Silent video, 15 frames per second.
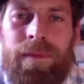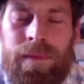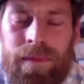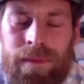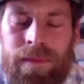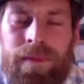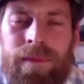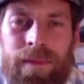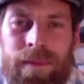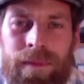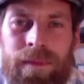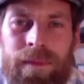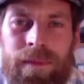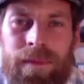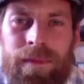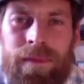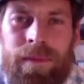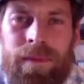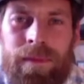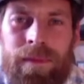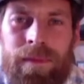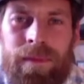
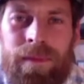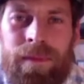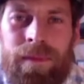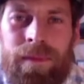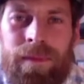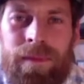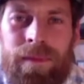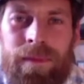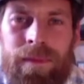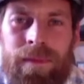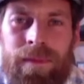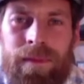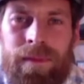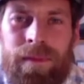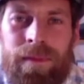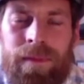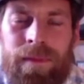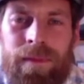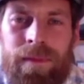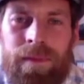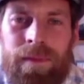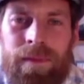
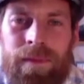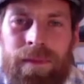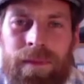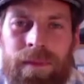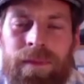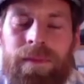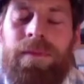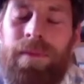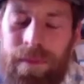(not speaking)